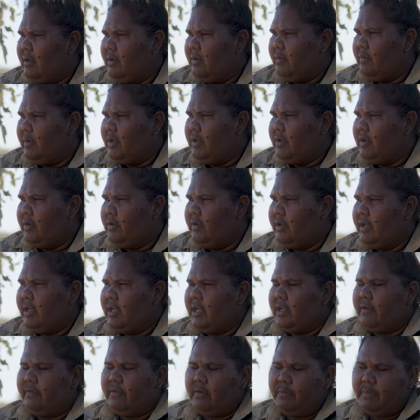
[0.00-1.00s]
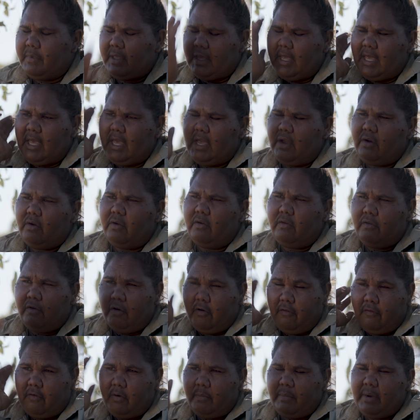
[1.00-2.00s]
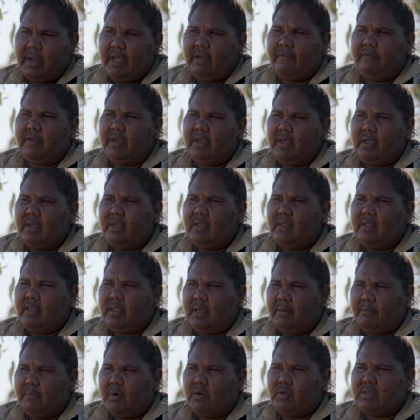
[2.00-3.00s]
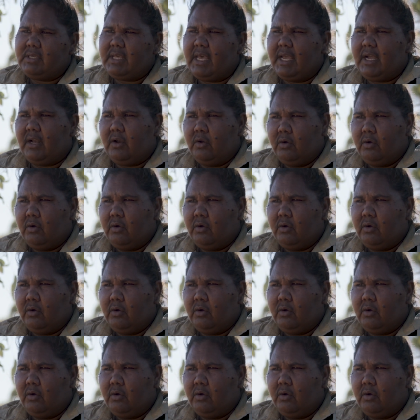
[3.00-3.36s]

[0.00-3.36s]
When you're looking at from the air or, or from NAFI, that mosaic